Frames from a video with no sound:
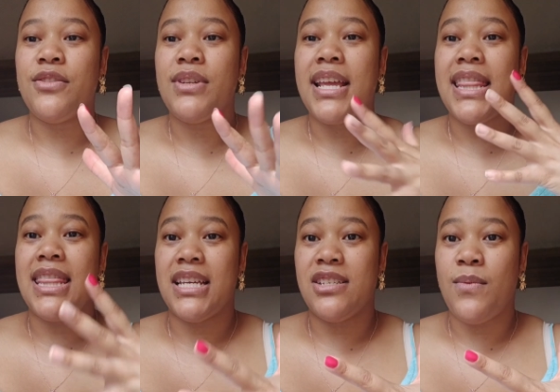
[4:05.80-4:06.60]
to take
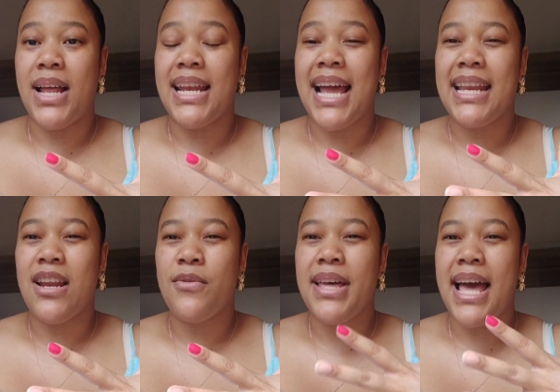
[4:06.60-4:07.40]
this one. I
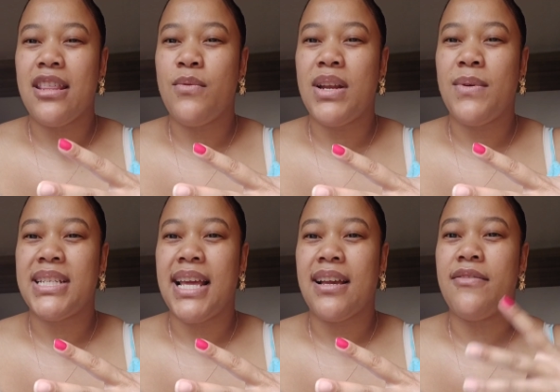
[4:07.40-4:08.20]
know the other one was
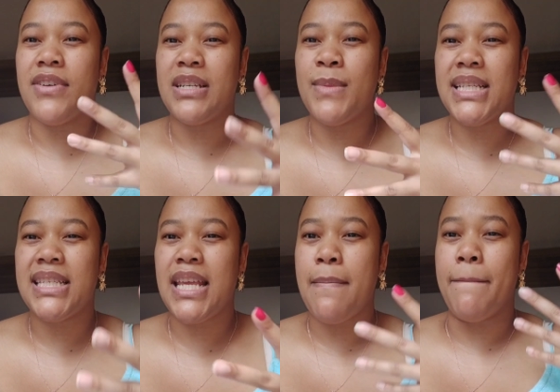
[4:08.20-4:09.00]
like a vitamin
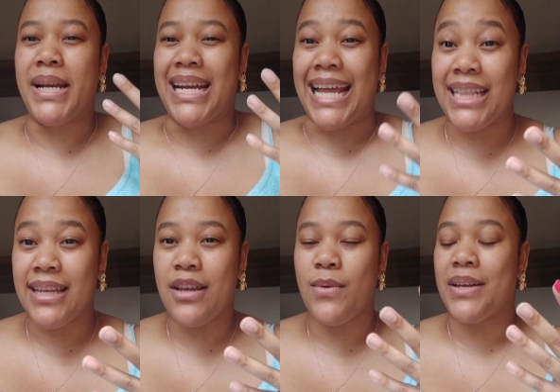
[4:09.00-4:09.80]
C
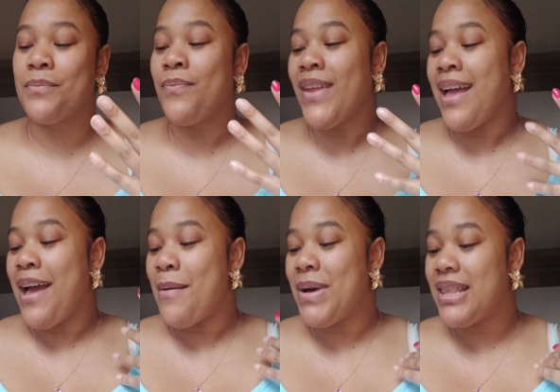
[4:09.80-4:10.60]
brightening one.
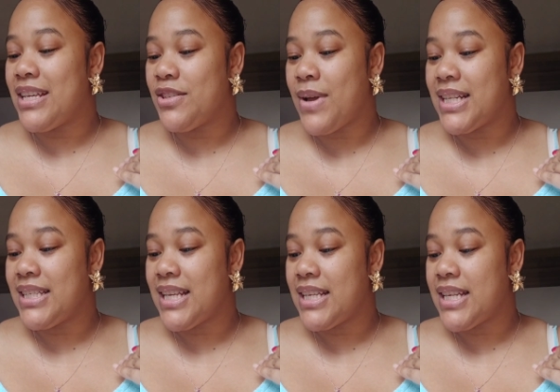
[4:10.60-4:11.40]
But this one
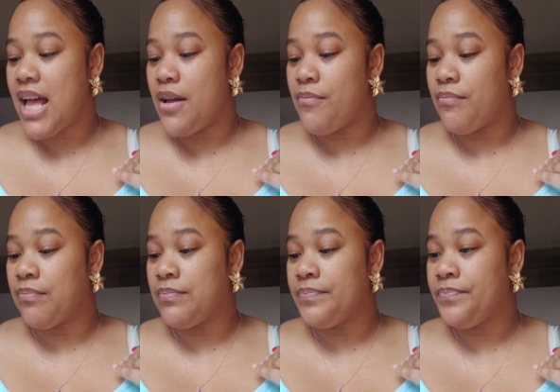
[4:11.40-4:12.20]
says um,